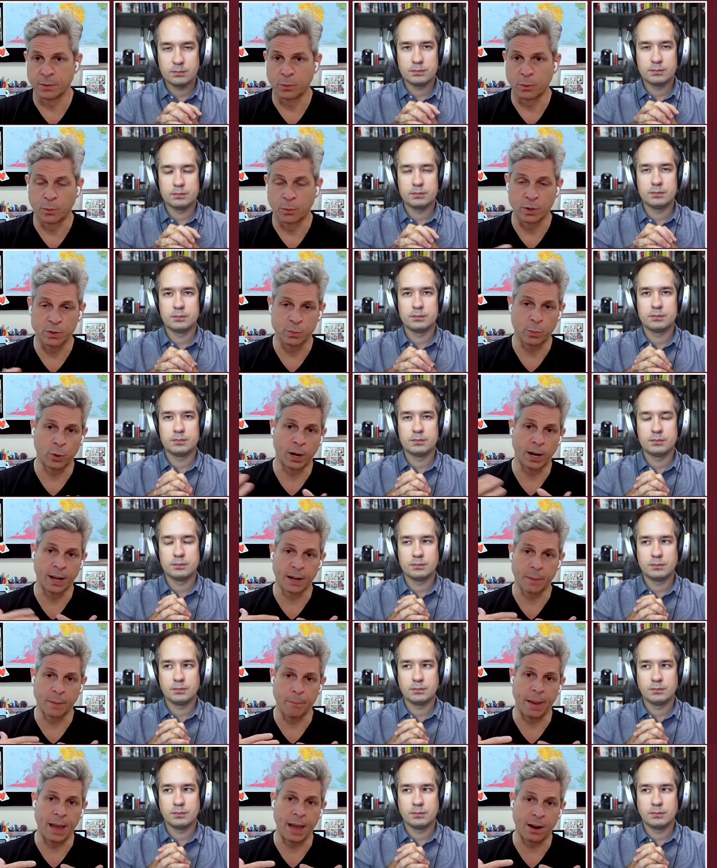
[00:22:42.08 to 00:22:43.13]
Speaker 1: the, was more
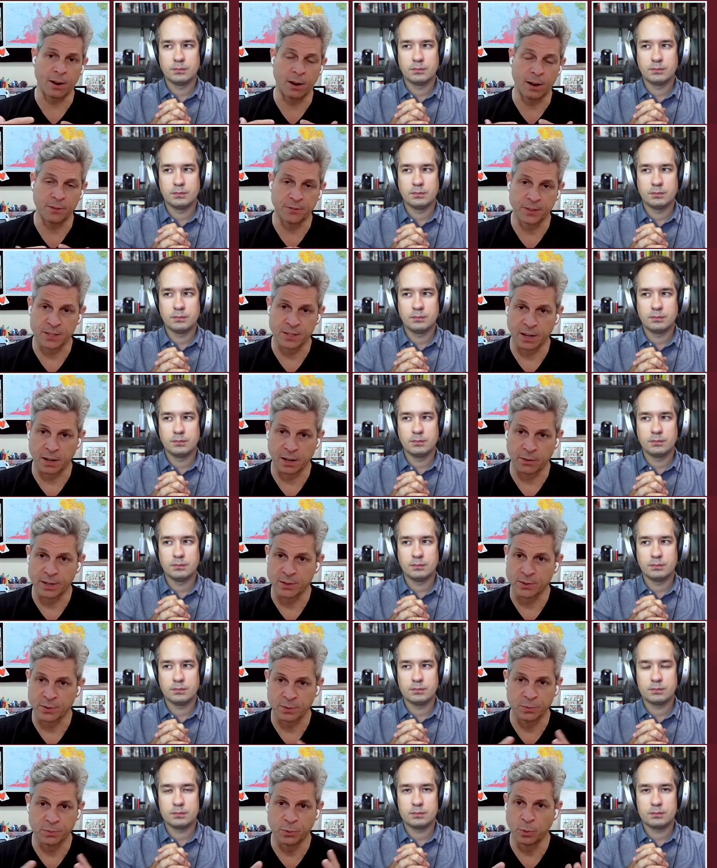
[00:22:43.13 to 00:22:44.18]
like a back office
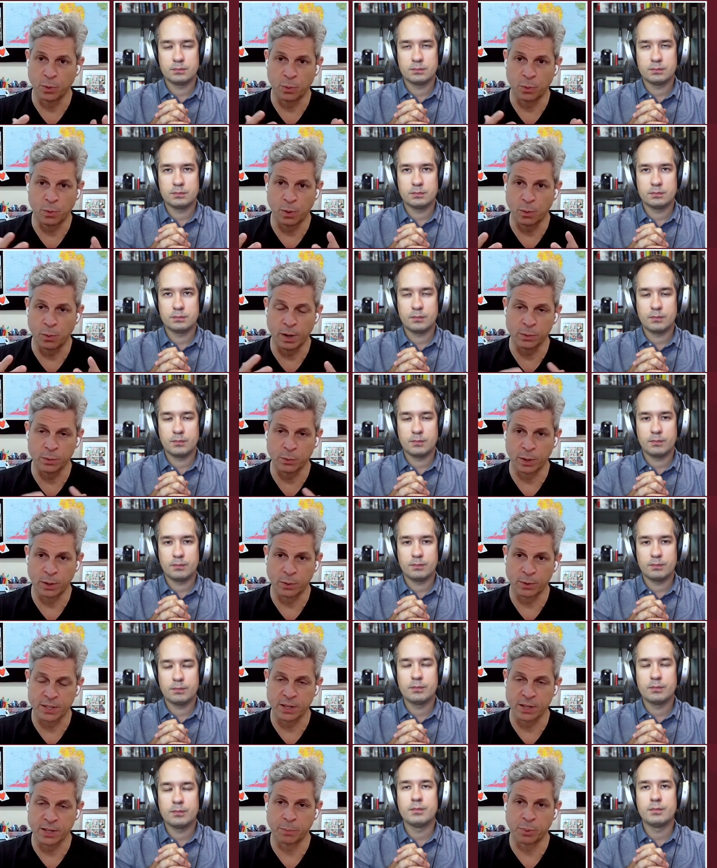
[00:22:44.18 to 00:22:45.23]
integration what, what,
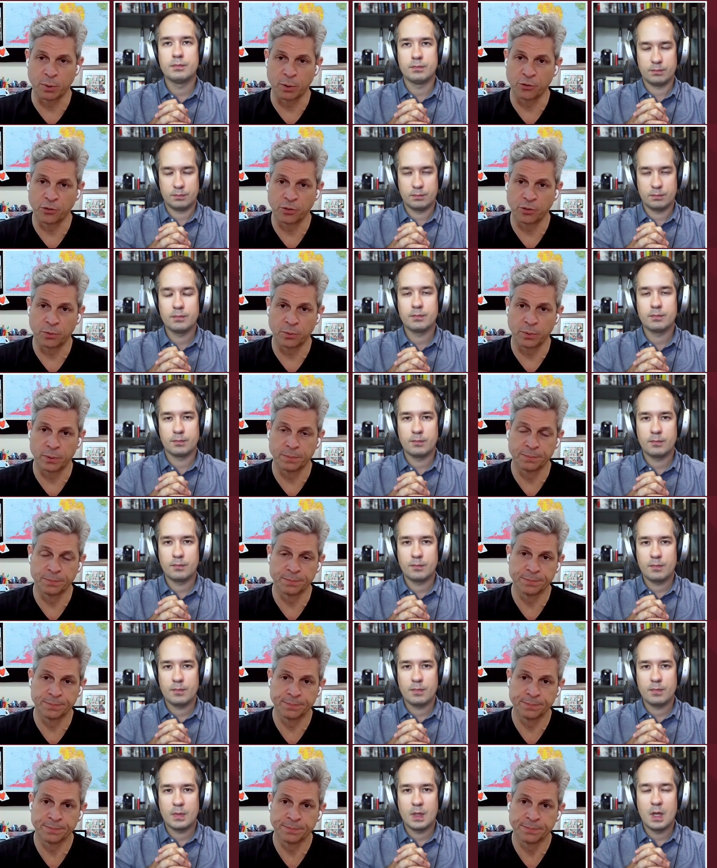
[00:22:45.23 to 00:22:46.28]
what
Speaker 2: was the approach
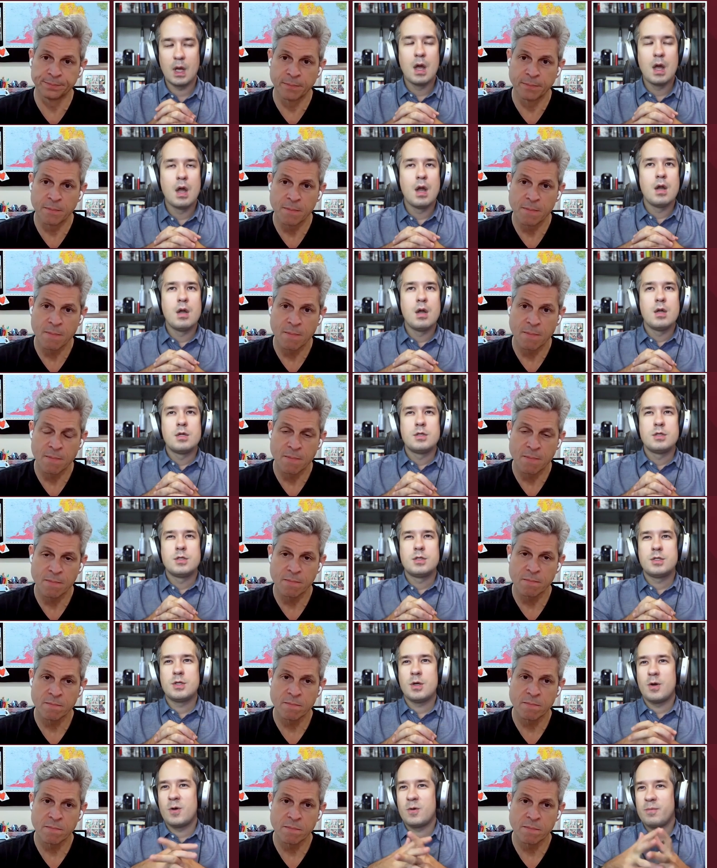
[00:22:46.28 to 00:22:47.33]

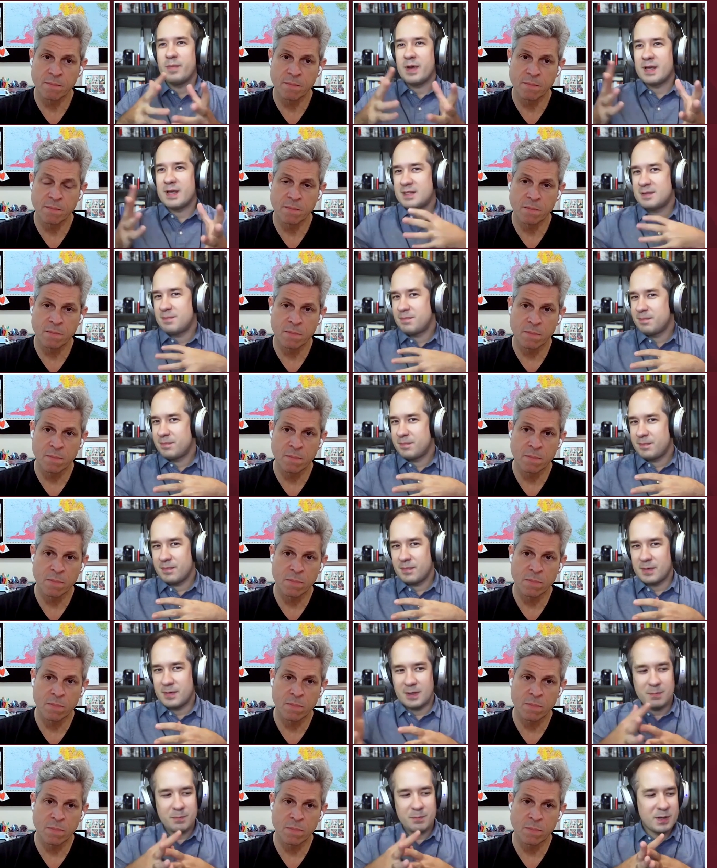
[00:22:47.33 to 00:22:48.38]
so as
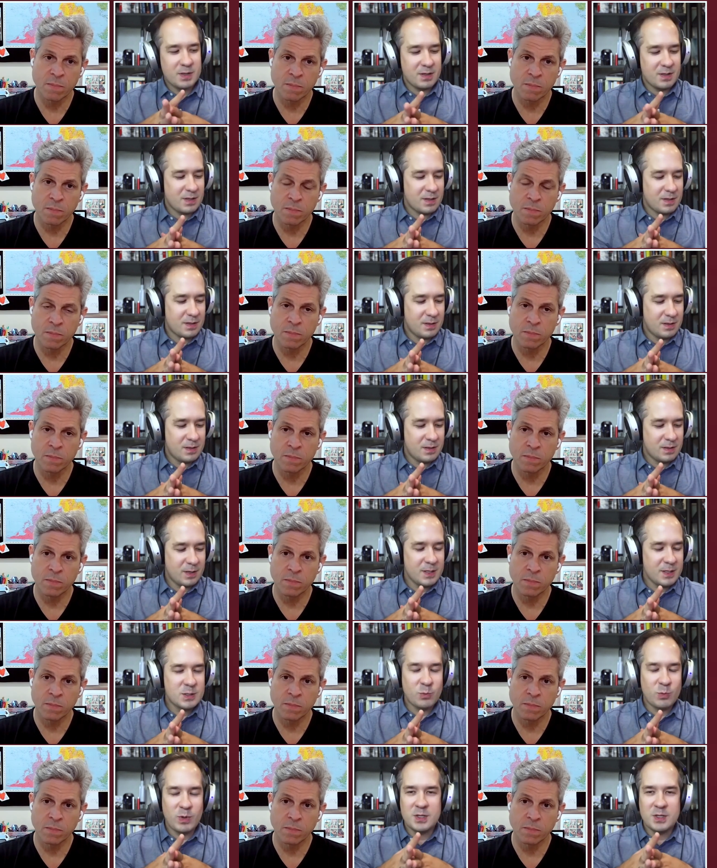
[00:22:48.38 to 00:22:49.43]
the
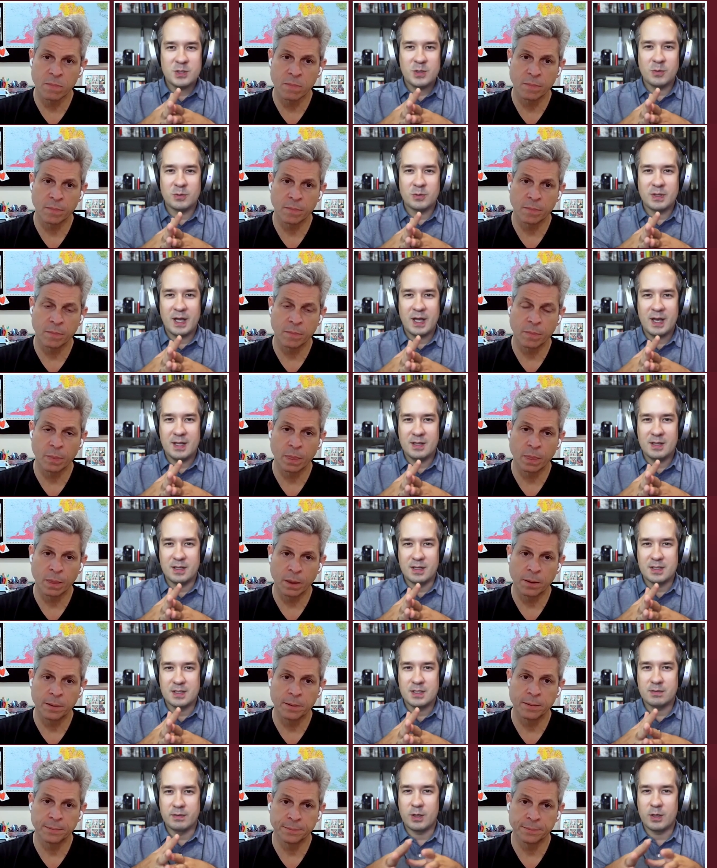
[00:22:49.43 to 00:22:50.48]
reason why it's called
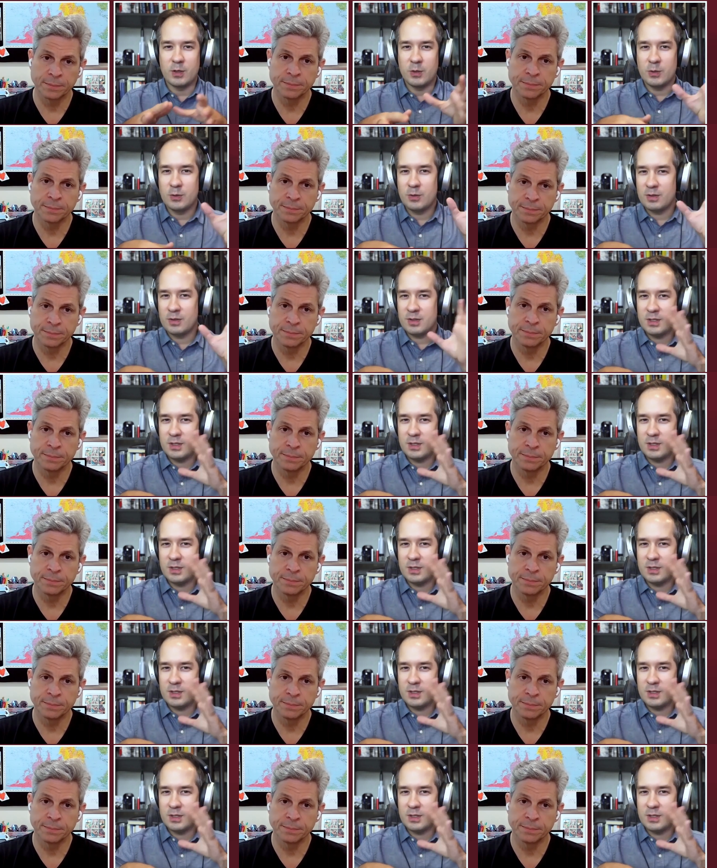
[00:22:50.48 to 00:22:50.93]
headless, like you